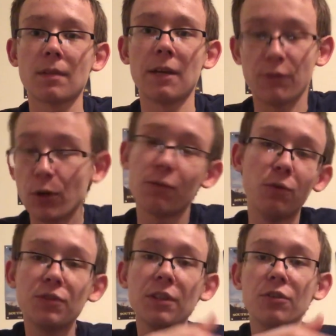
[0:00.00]
If our
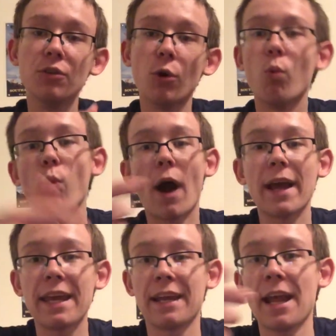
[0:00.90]
phones can do it,
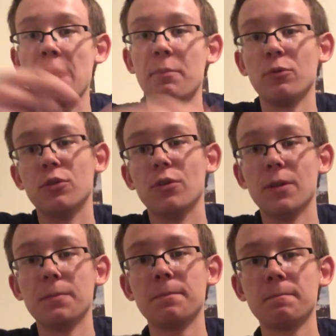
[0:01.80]
why can't Apple do
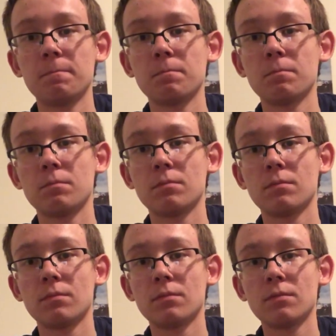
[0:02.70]
it?
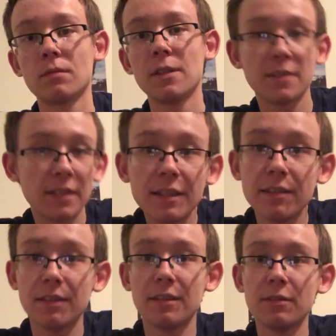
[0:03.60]
This
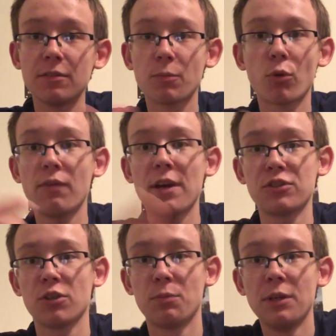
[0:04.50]
thing can support
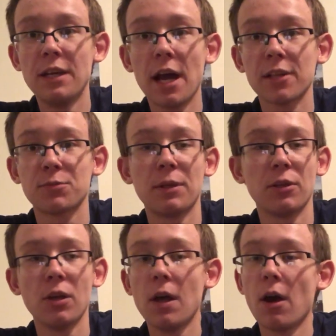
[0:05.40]
fast charge, but you gotta
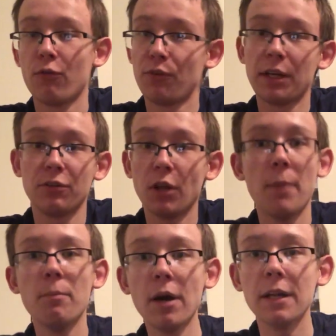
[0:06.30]
spend a freaking
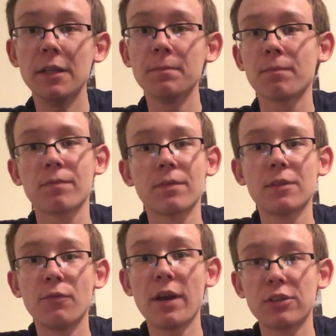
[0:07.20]
lot of money
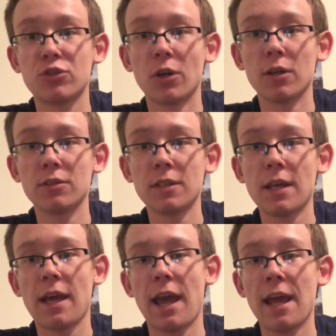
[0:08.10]
to fast charge.
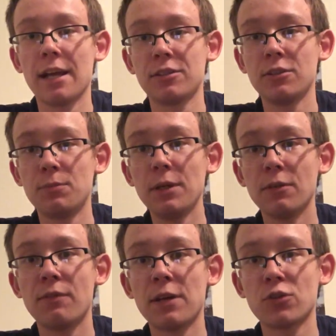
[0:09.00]
And actually,
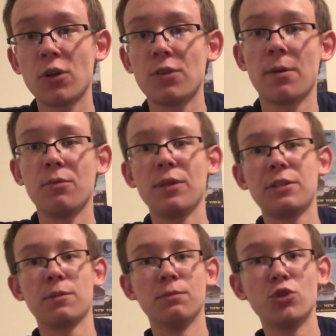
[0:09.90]
speaking of fast charge, I'm gonna
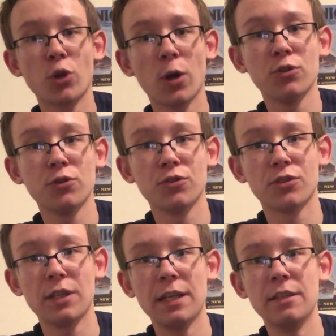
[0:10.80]
link some
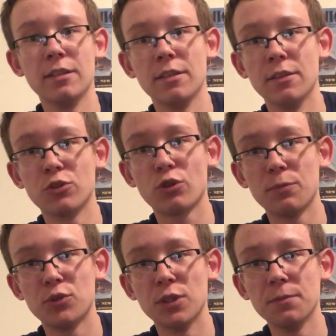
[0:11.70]
chargers in the
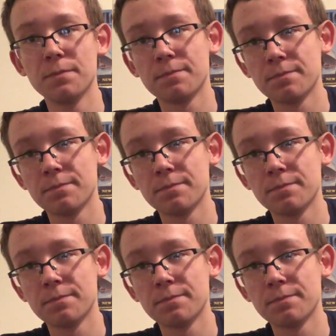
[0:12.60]
description